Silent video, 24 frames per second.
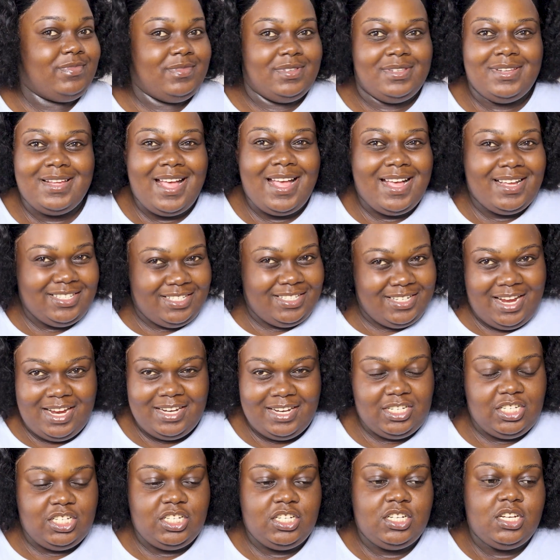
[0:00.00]

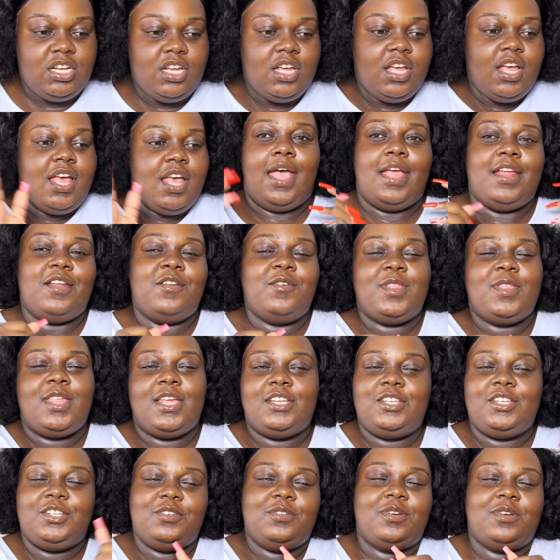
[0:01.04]
Judge. I know
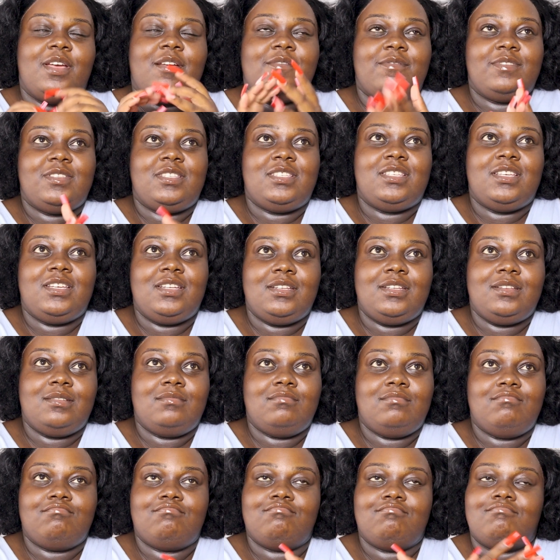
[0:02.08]
that you have
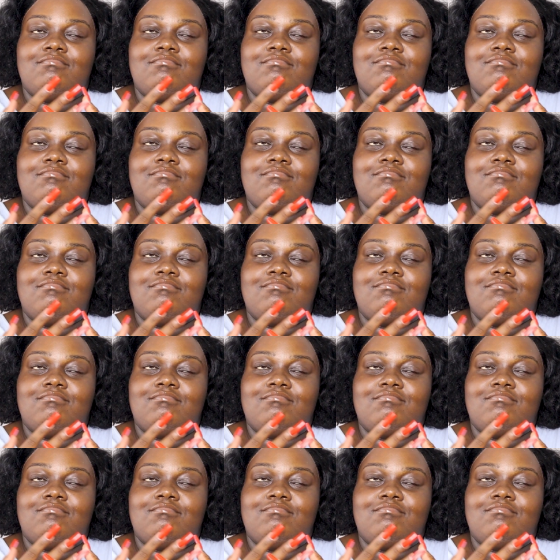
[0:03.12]
seen